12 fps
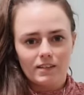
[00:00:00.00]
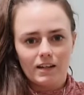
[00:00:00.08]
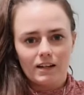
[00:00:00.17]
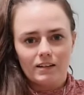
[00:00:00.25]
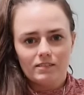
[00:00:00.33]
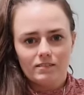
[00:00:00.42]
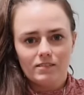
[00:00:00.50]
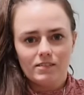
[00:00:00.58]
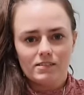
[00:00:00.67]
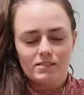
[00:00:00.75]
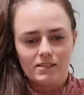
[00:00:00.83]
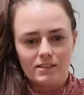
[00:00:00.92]
okay, I'll
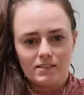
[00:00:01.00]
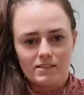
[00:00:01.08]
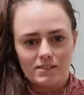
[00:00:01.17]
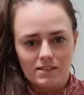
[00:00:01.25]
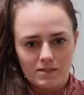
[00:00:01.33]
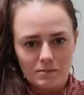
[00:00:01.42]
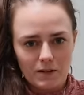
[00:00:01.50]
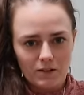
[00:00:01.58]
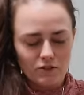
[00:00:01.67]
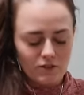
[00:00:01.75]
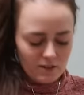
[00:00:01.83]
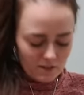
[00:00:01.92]
just tuck this under my
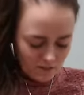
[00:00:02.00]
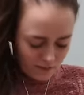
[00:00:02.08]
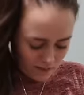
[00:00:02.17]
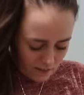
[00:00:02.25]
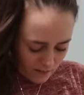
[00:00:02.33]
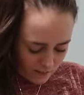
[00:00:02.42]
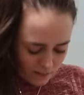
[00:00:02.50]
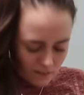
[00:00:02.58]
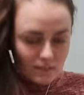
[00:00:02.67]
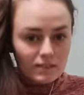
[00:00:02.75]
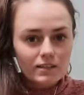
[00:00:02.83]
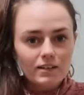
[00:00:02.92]
shirt.
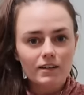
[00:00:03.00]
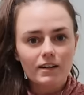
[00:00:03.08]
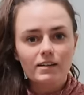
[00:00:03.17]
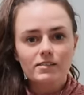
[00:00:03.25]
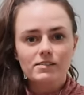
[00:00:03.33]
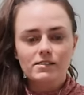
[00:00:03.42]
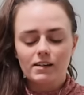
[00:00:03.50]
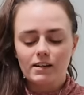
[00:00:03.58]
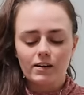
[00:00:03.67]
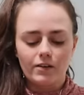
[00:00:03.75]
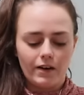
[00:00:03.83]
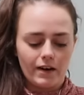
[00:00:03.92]
You guys
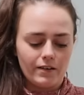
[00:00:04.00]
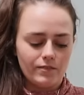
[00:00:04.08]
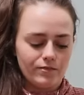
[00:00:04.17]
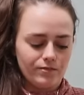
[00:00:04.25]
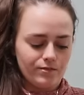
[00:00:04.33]
see, okay.